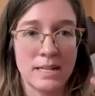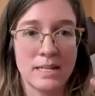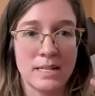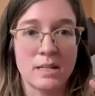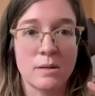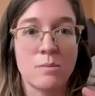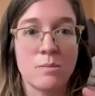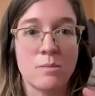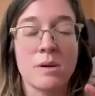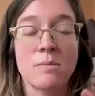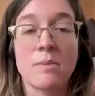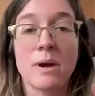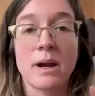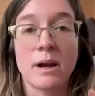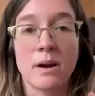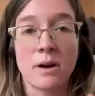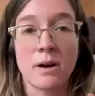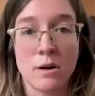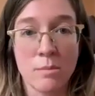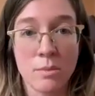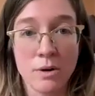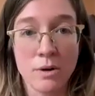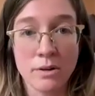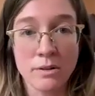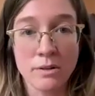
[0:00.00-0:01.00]
it to be
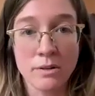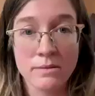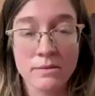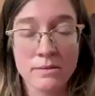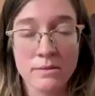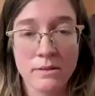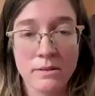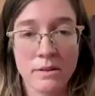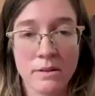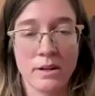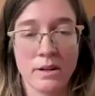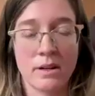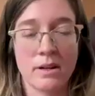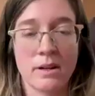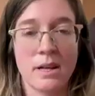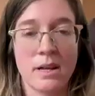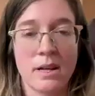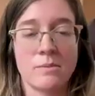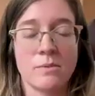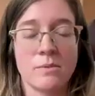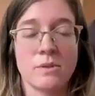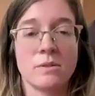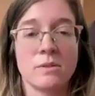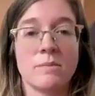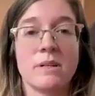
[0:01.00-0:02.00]
bearable and
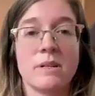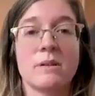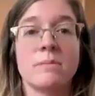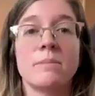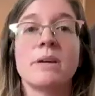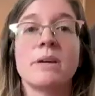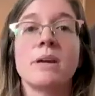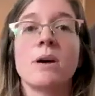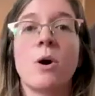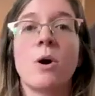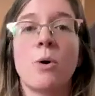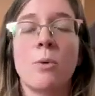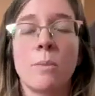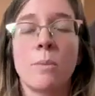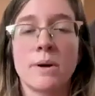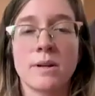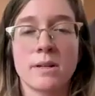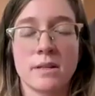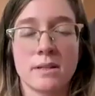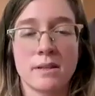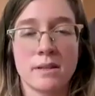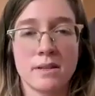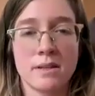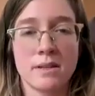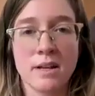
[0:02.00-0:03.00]
enables me to be
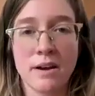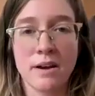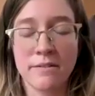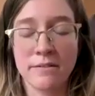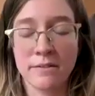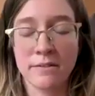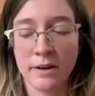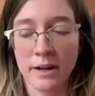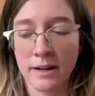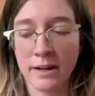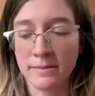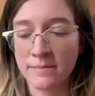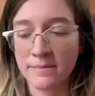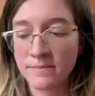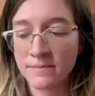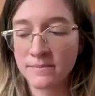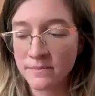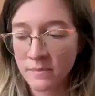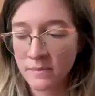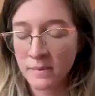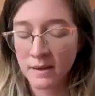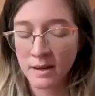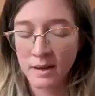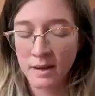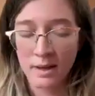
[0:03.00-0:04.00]
open to the suffering.
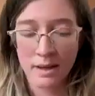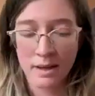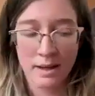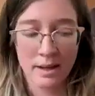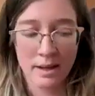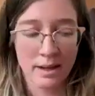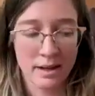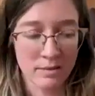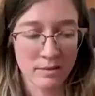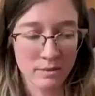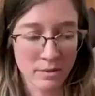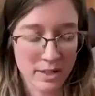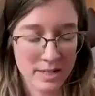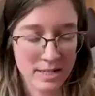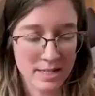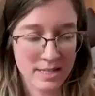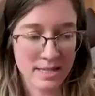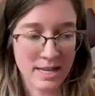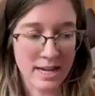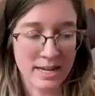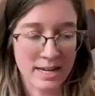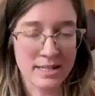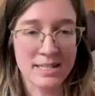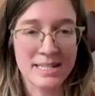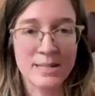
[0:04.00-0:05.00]
And
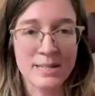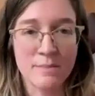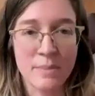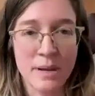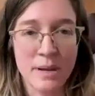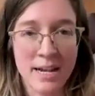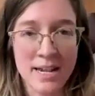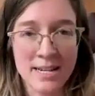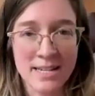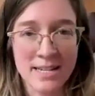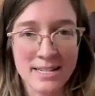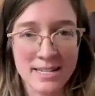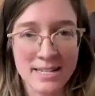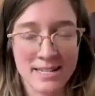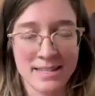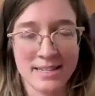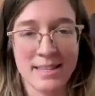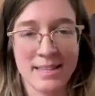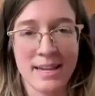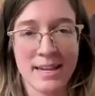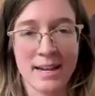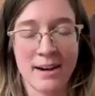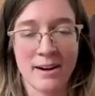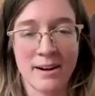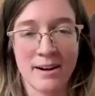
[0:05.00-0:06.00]
once that space
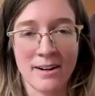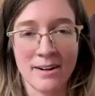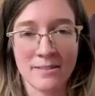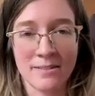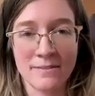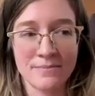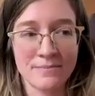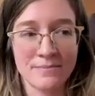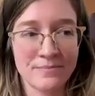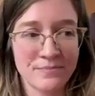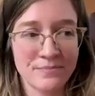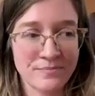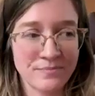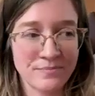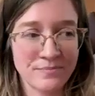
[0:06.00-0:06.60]
is there,